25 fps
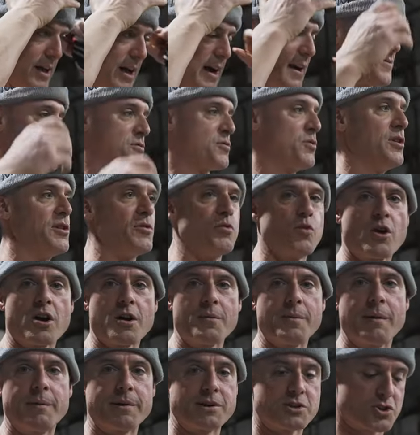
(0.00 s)
not have to really worry
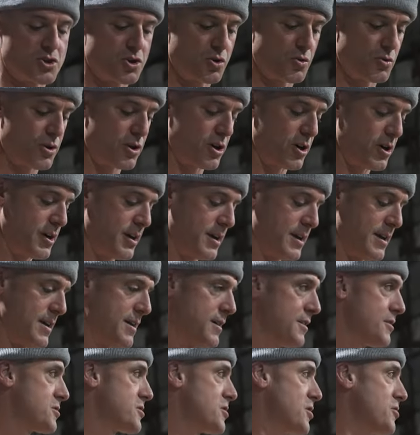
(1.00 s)
about my shoulder.
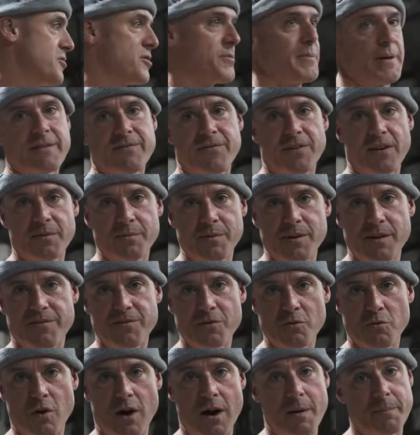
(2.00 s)
So you can make fun of me if
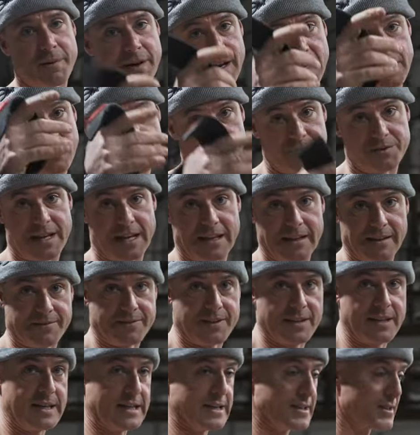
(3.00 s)
you want, but I don't
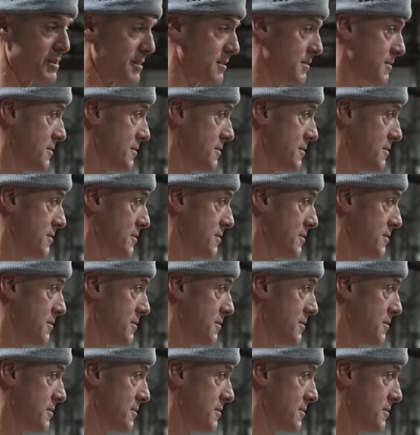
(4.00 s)
deadlift in these.